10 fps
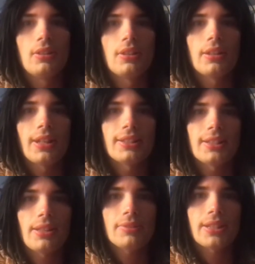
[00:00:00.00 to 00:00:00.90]
I thought
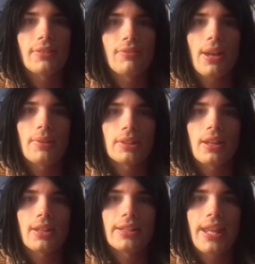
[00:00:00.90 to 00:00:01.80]
that was like 5
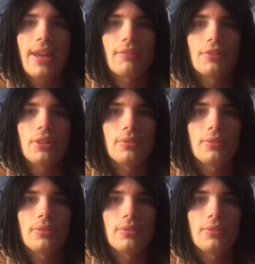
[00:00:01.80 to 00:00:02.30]
o'clock in the afternoon,